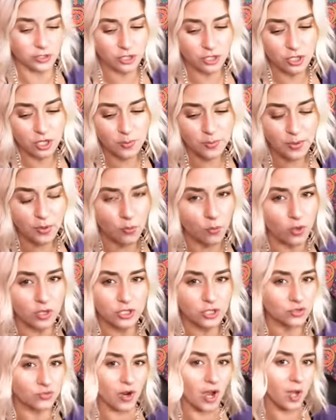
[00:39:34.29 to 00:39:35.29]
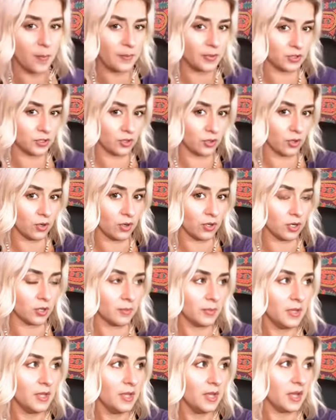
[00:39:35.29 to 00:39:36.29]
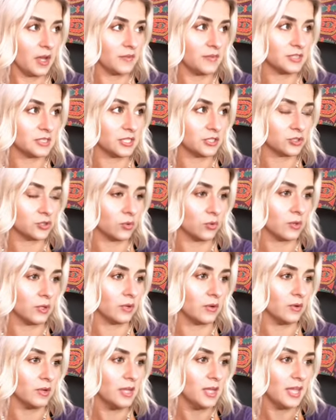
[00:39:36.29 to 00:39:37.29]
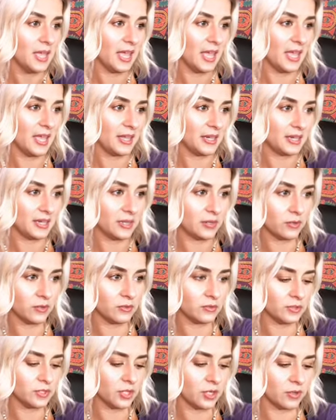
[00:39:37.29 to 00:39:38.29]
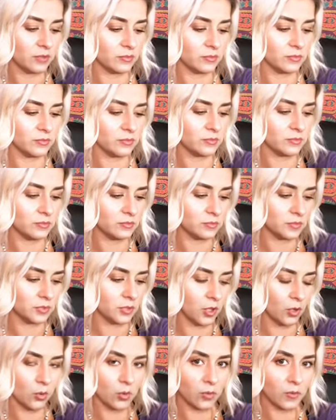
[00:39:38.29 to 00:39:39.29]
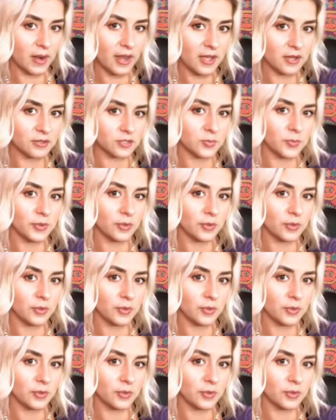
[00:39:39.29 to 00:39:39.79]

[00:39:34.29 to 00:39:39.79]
So you can put one drop on your arm of essential oil and it'll, you know, go around.